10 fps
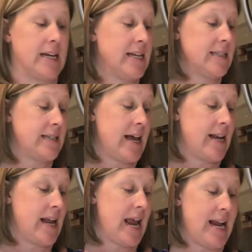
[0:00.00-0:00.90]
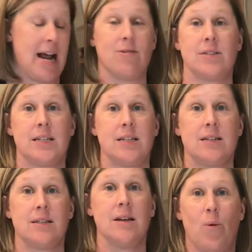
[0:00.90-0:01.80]
It said 8
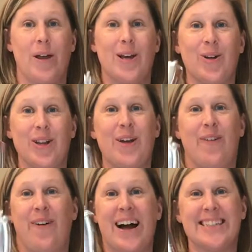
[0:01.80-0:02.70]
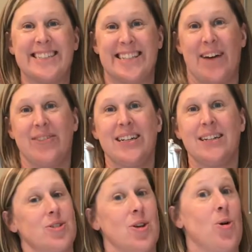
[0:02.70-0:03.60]
ounces, but we could only find 7,
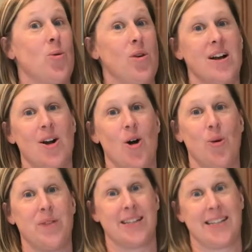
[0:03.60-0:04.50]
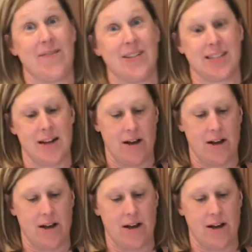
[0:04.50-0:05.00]
so we're gonna hope that 7's enough.